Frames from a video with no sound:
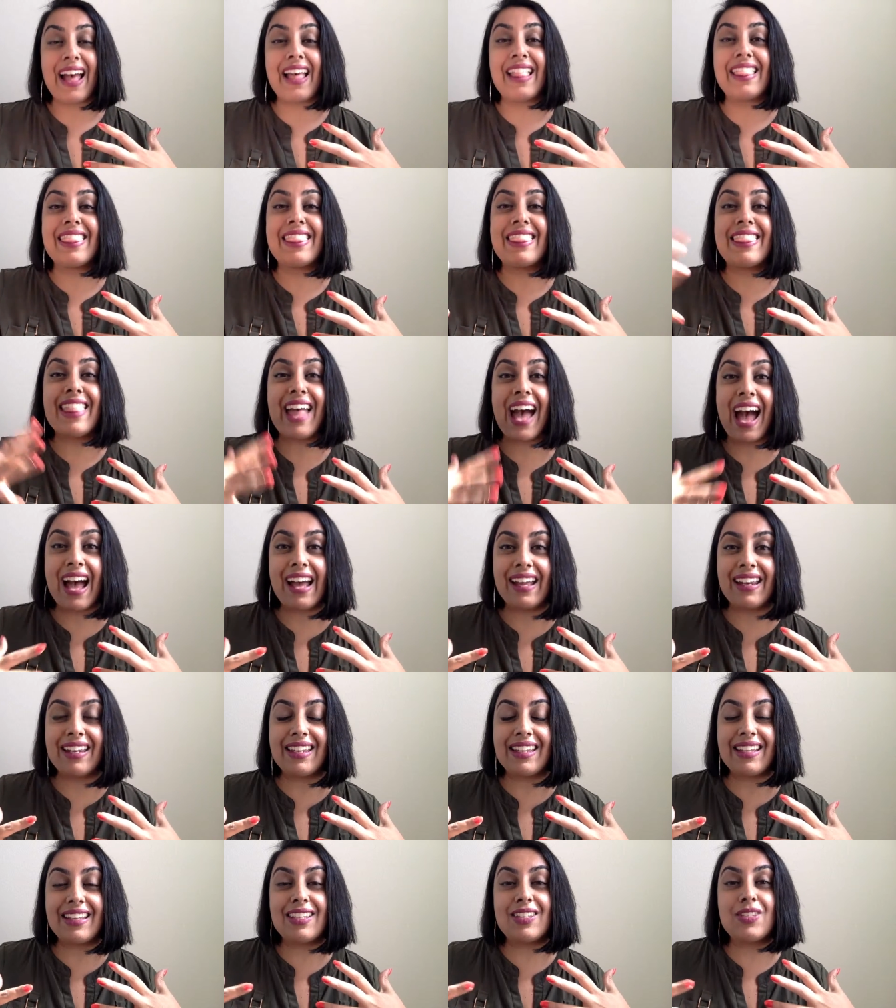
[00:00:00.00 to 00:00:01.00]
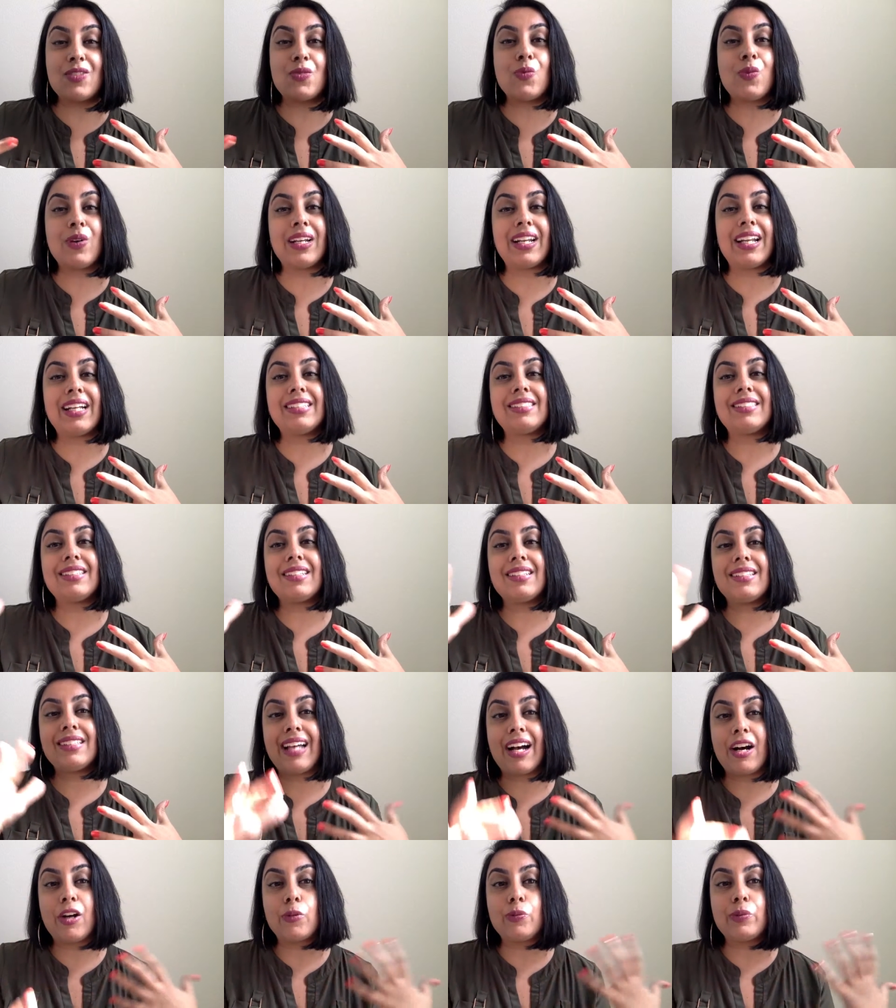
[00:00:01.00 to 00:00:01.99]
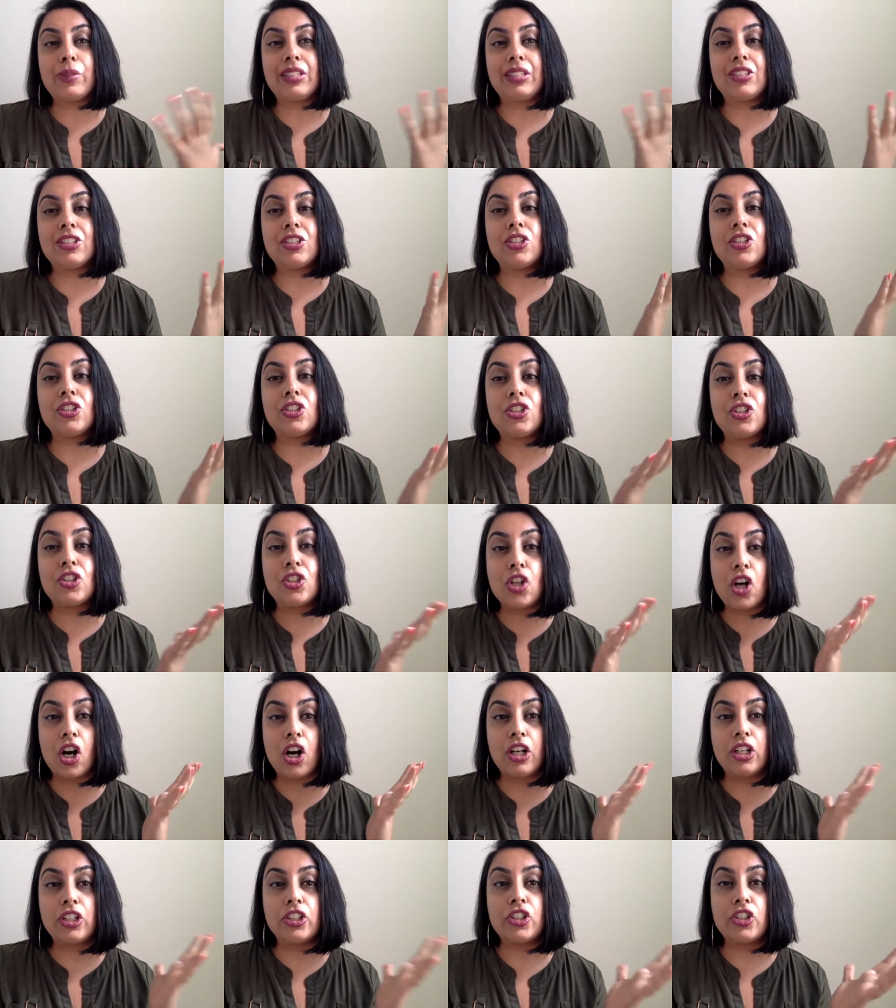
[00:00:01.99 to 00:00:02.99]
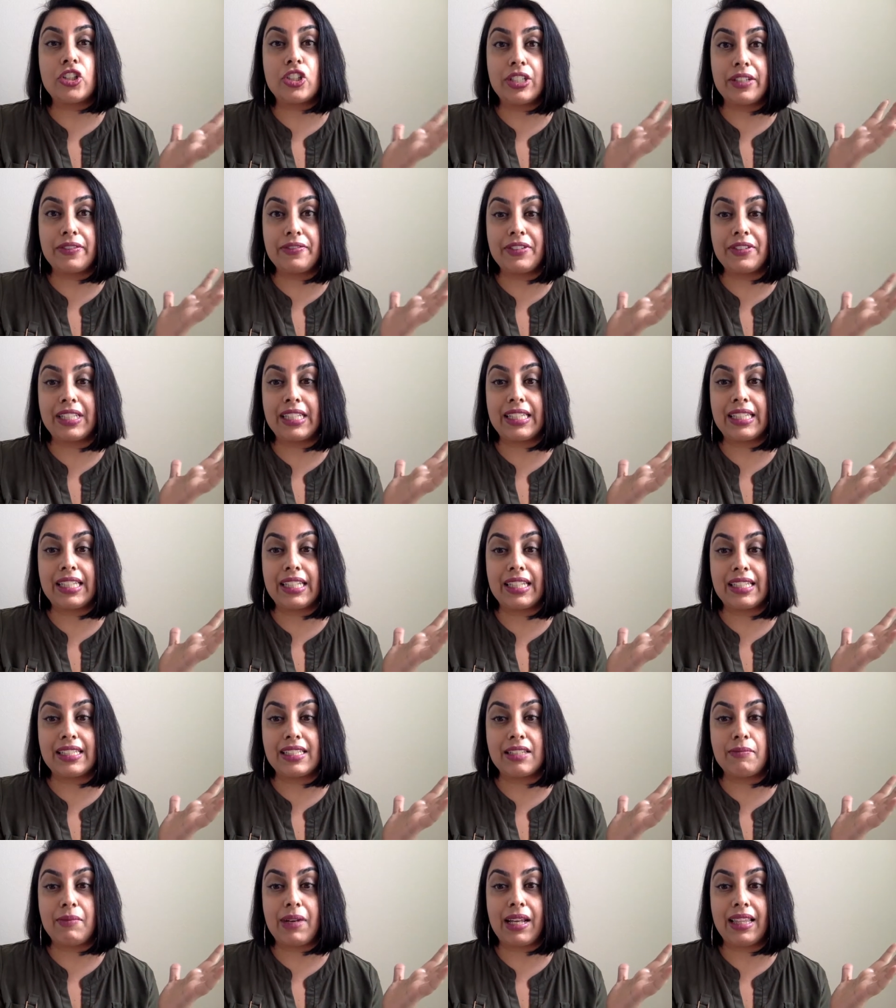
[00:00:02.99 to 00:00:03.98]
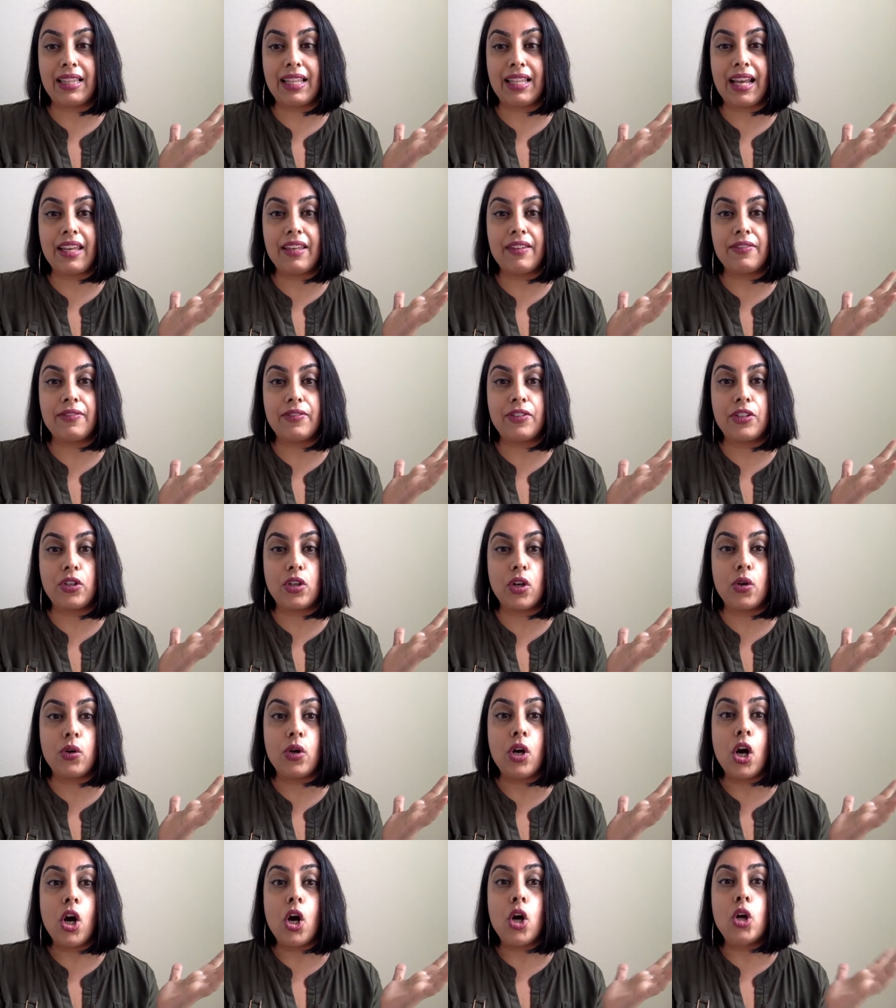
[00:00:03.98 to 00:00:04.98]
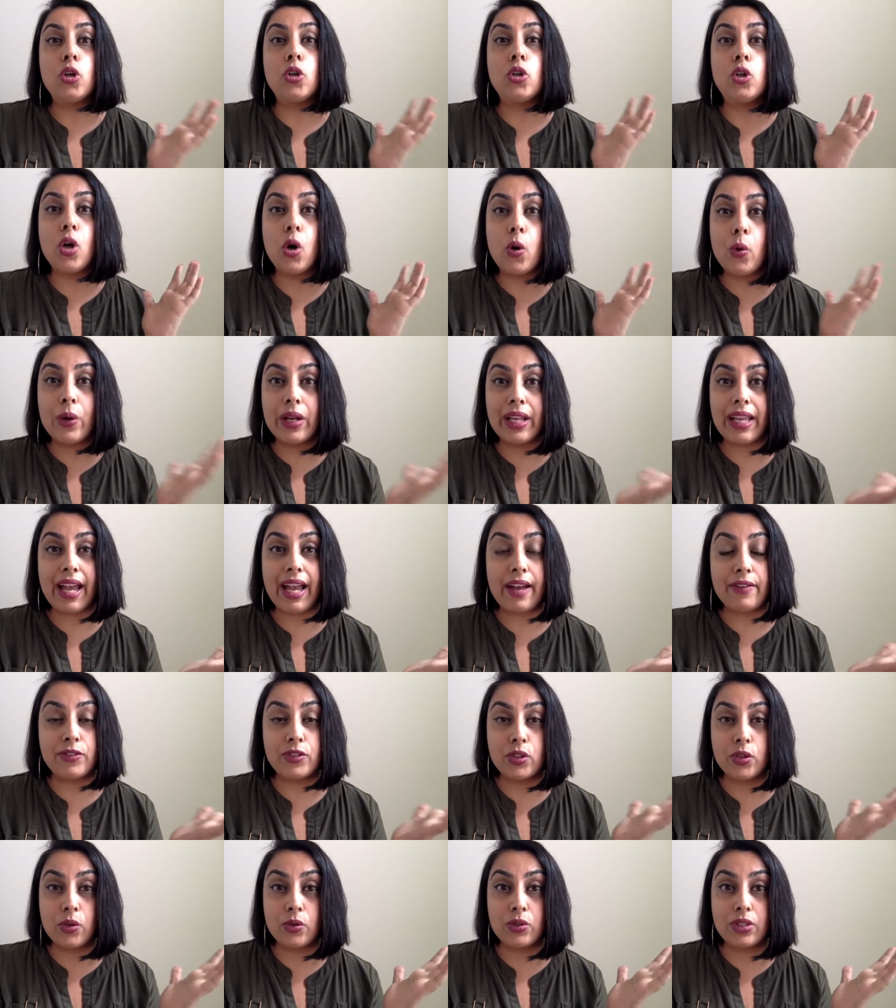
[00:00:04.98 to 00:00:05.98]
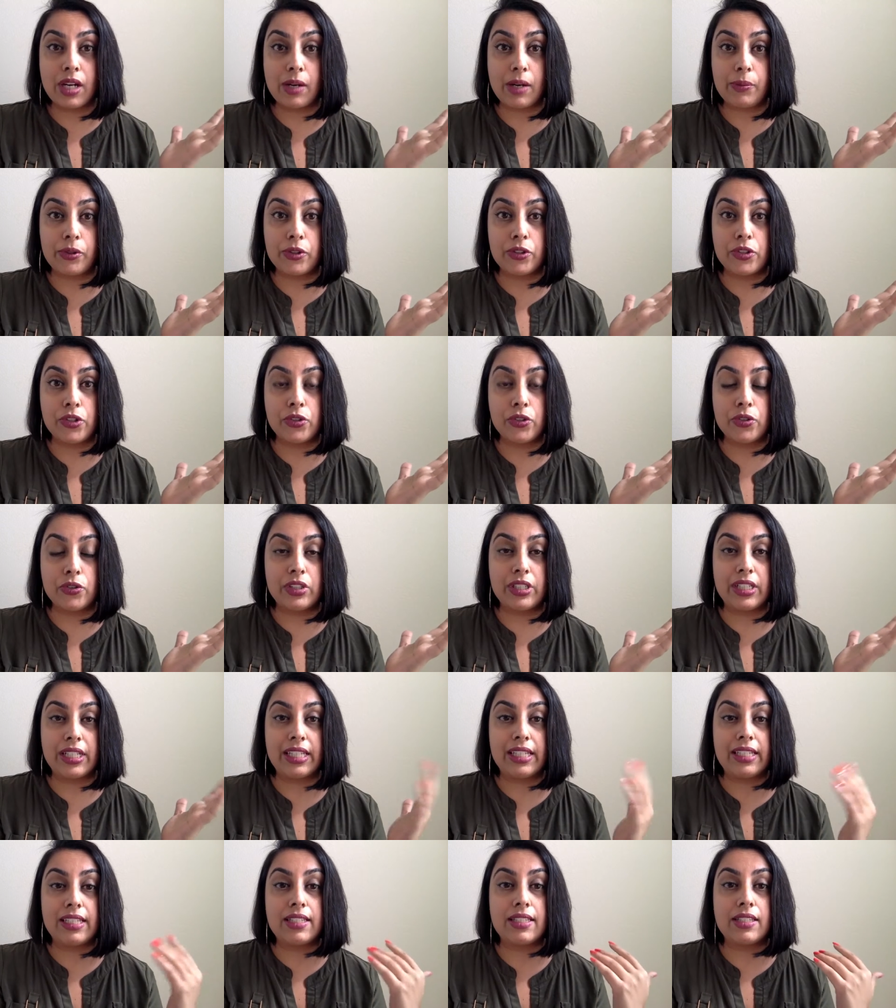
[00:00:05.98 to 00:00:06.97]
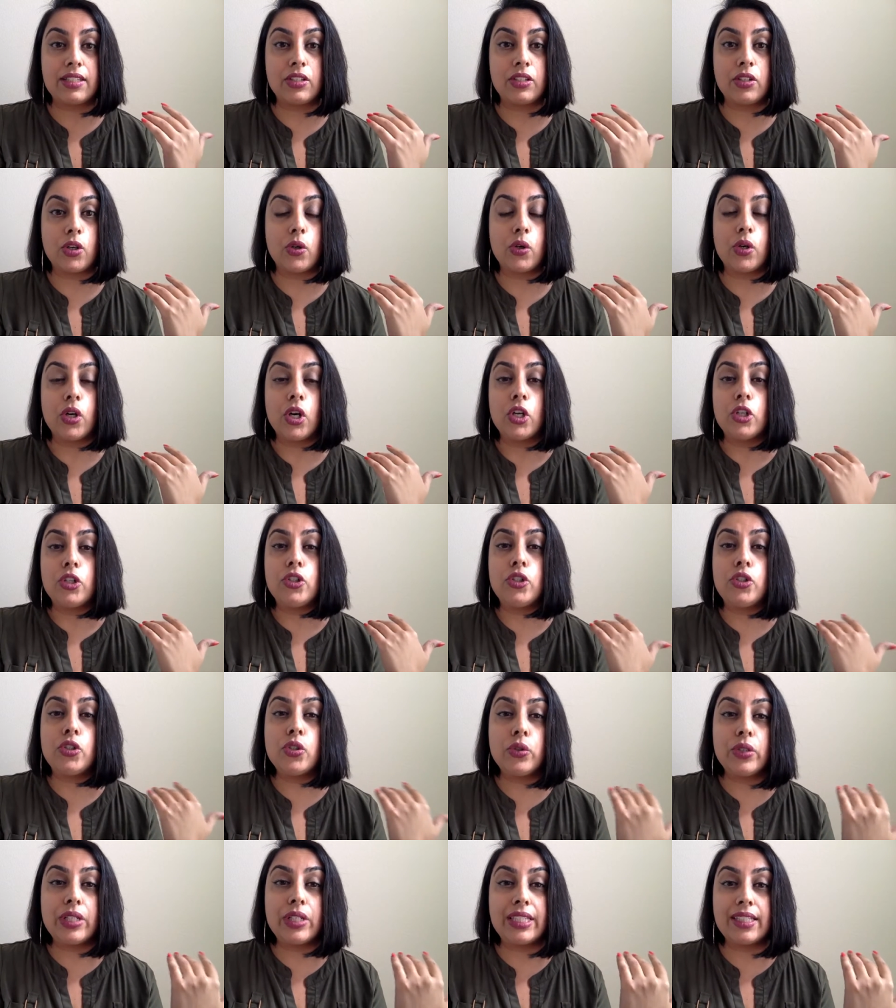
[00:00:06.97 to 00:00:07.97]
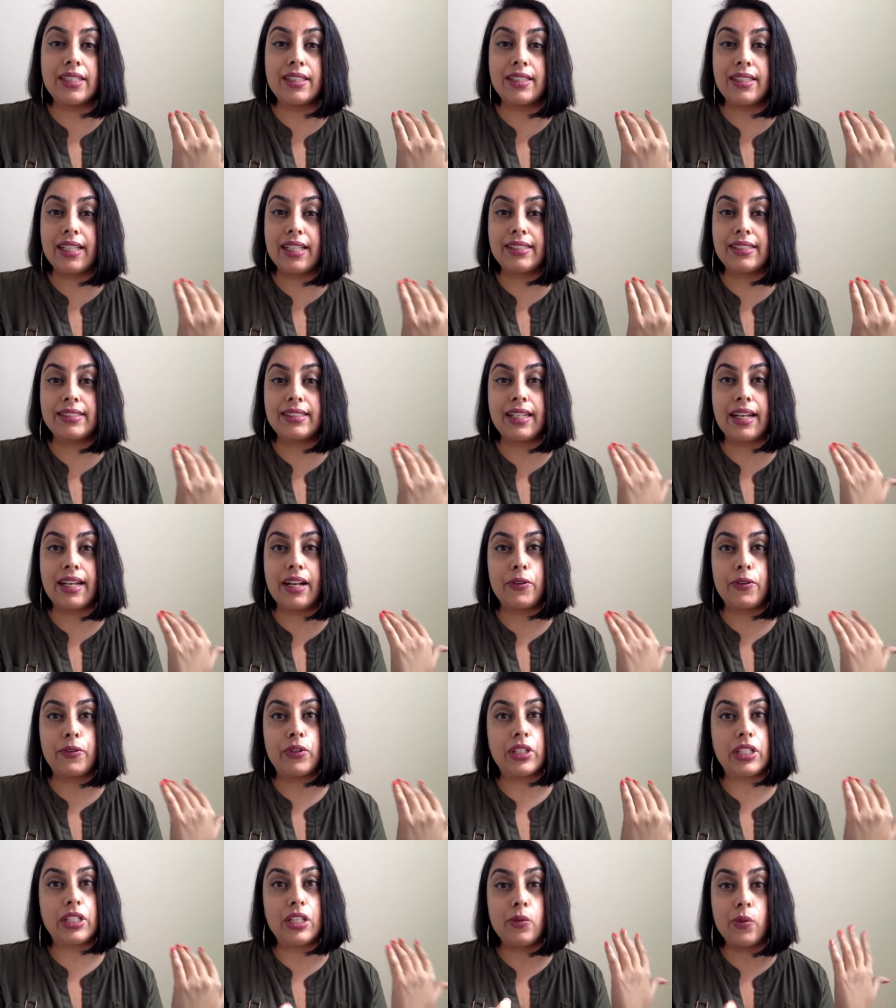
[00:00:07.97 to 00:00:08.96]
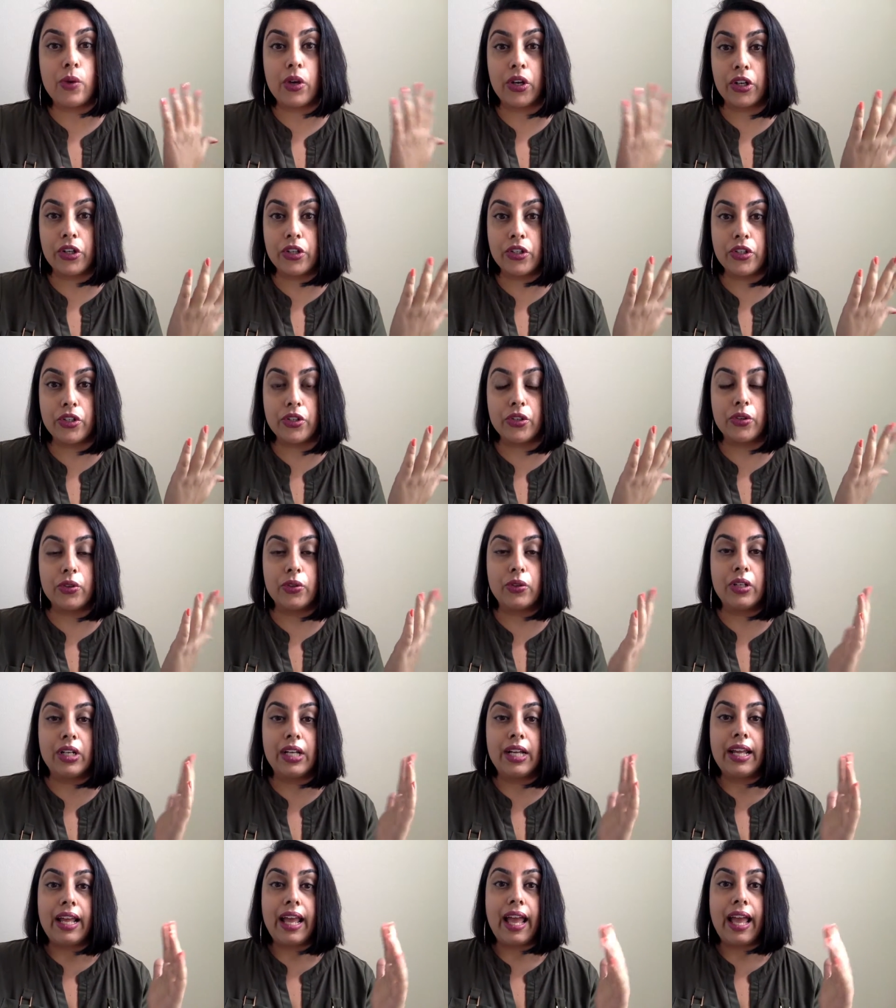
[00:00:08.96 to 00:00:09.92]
And that is what has allowed me to start shifting things in my life, going after those opportunities, doing the things that I really want to do.